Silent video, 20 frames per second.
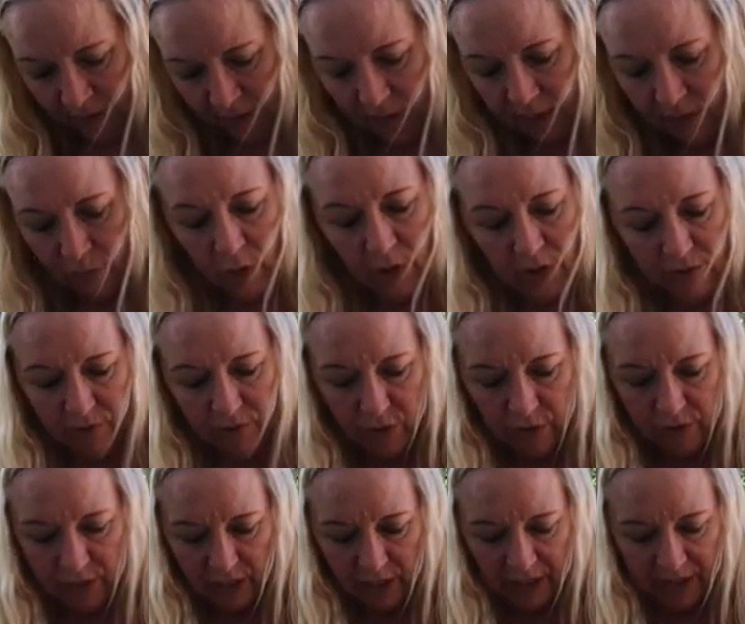And whatever you
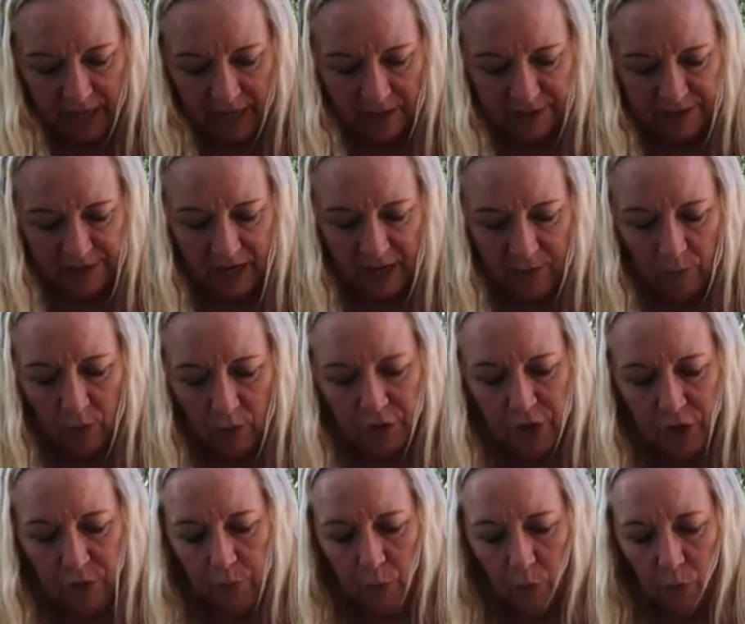get on the outside,
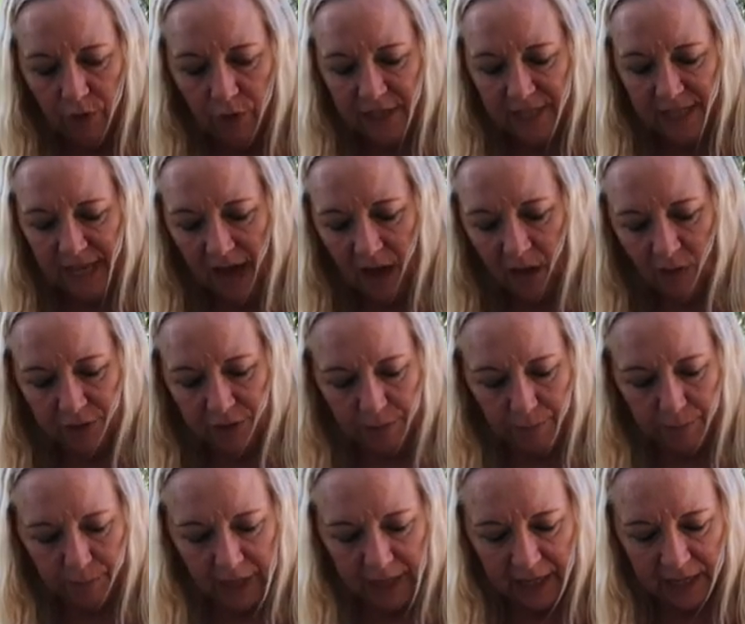once you pull these out to
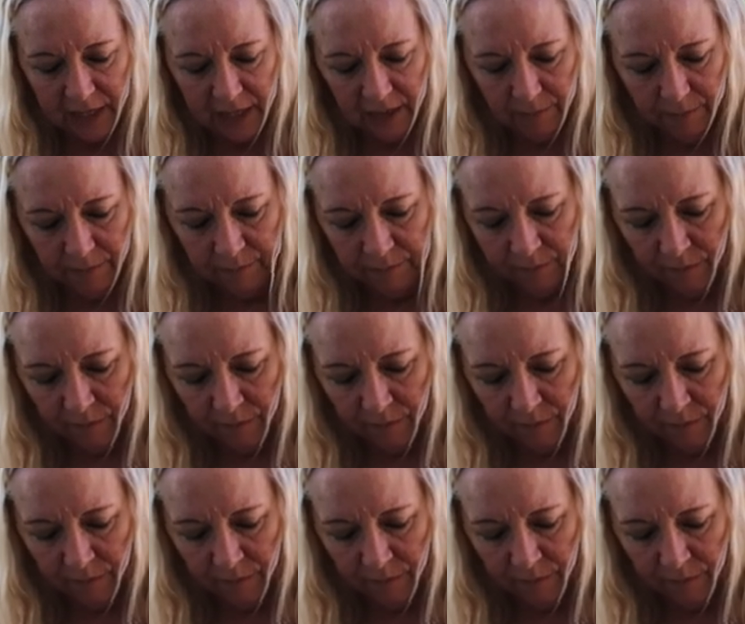plant them,